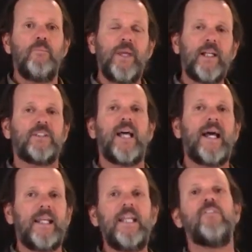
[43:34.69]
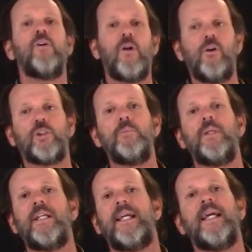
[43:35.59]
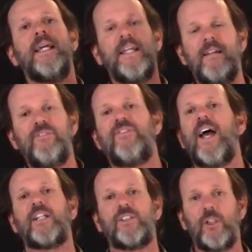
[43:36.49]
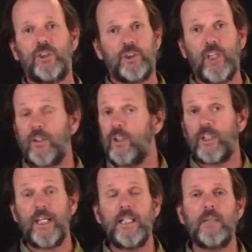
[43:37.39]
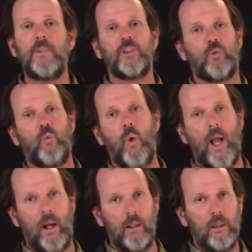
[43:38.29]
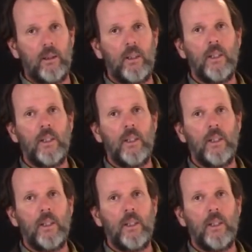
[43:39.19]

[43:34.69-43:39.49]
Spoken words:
because that evil ultimately infects the southern kingdom as well.